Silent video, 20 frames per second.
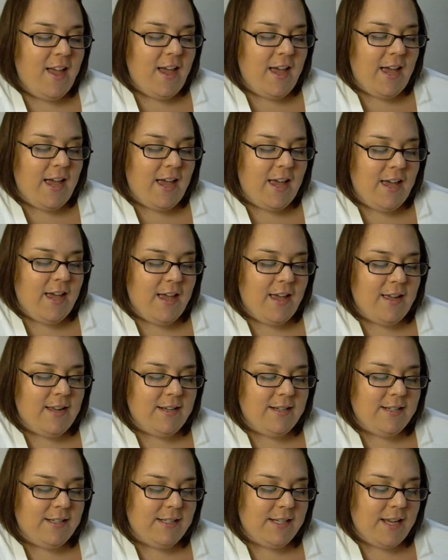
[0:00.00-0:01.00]

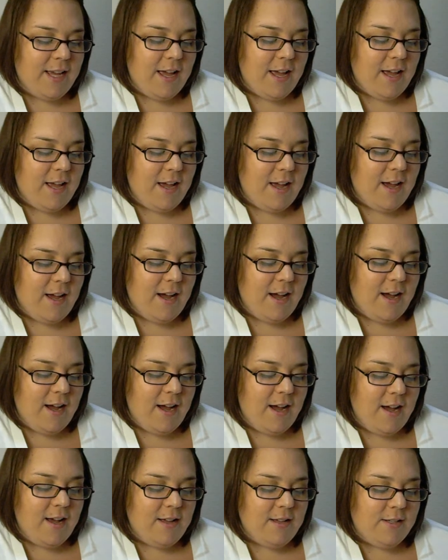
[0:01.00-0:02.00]
And
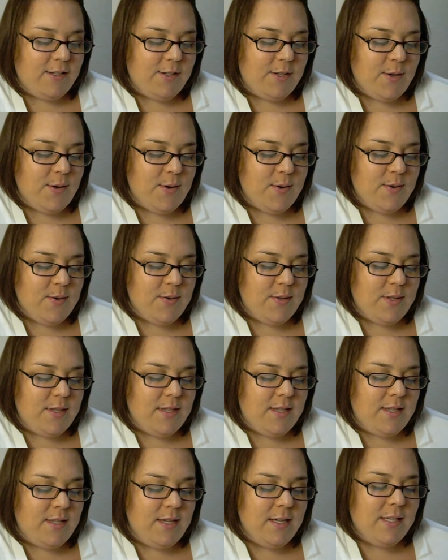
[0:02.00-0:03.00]
so
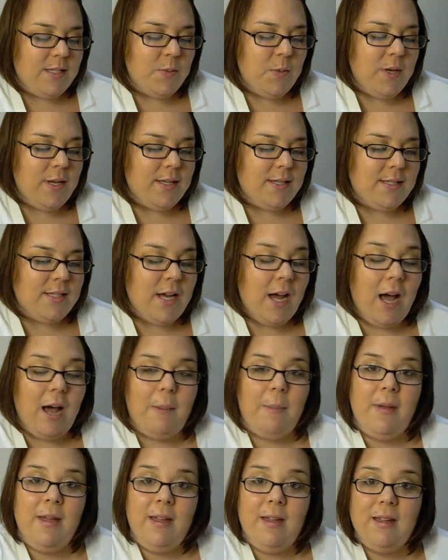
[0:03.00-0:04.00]
this week's
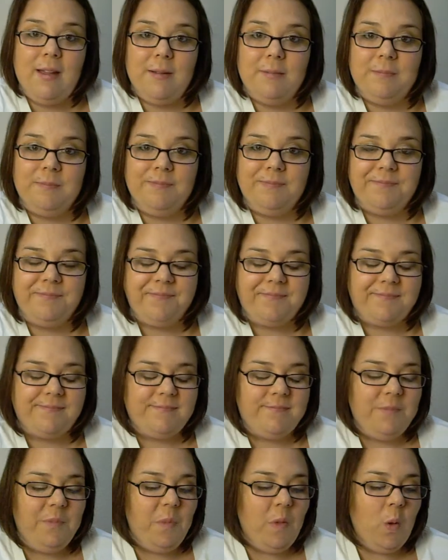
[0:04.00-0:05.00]
topic
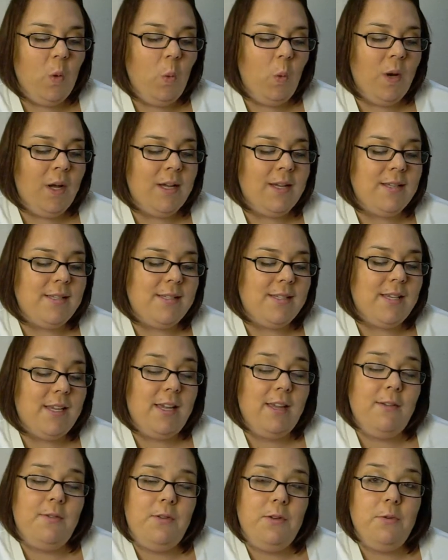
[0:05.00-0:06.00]
was,
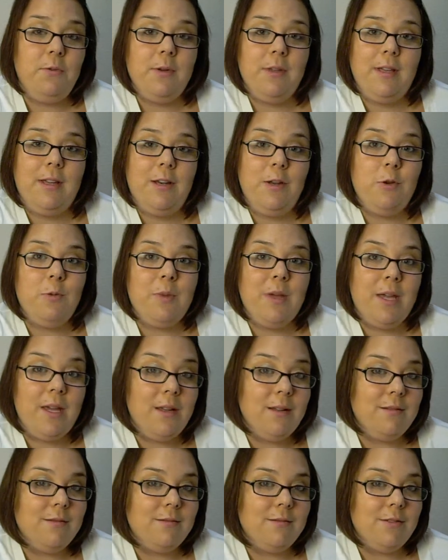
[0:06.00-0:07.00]
if you really knew
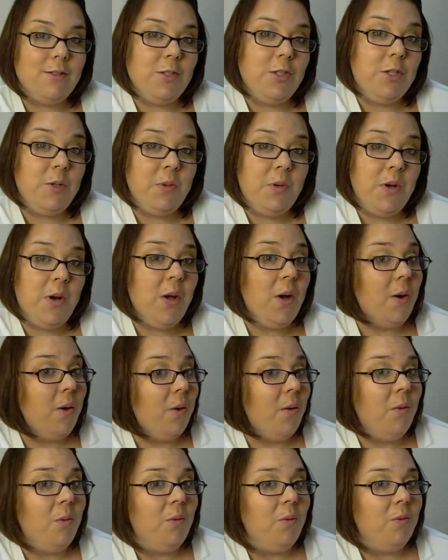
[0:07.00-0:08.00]
me, you'd
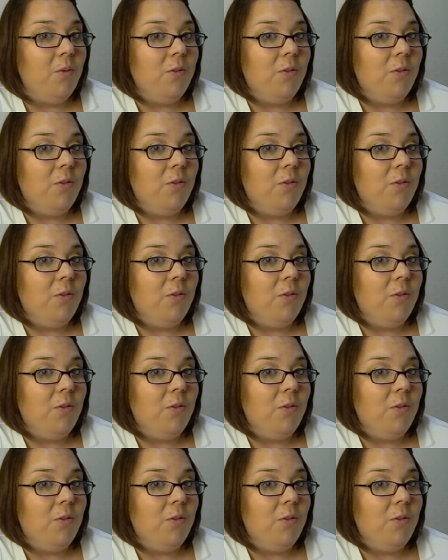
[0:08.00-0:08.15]
know,